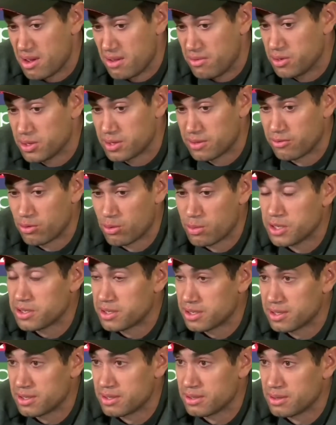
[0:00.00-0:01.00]
first and
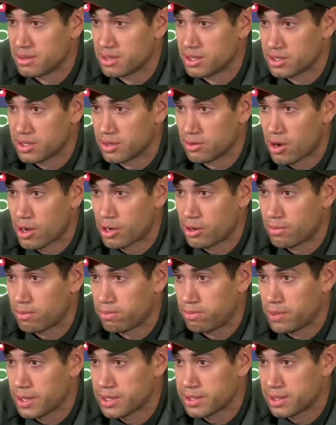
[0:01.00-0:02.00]
foremost, it's a great
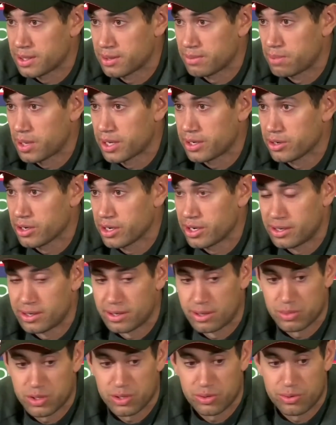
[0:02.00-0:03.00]
place to play cricket,
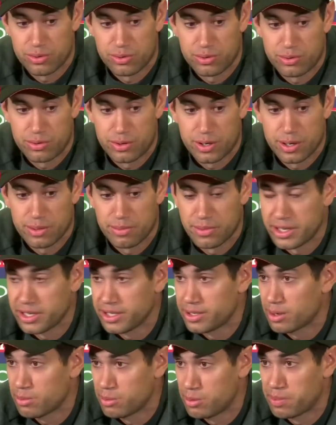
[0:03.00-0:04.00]
and I'm sure
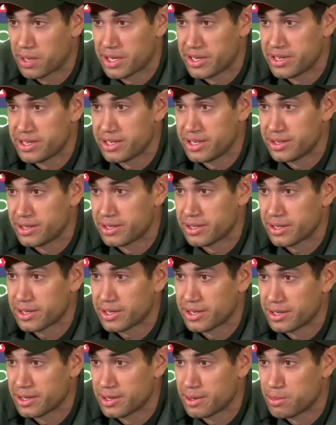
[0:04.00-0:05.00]
anytime we play India
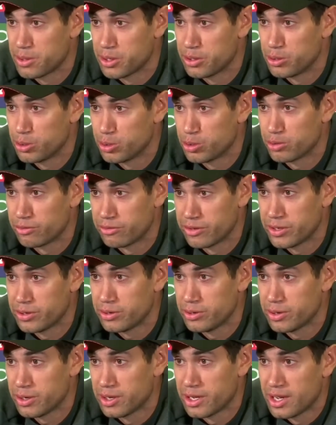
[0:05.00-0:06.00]
in a neutral
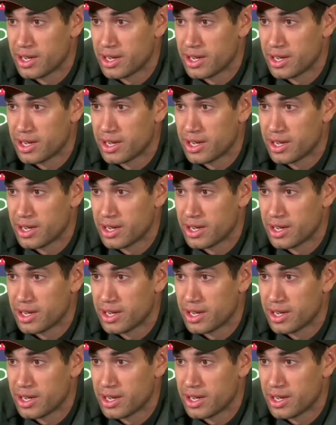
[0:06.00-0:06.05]
venue,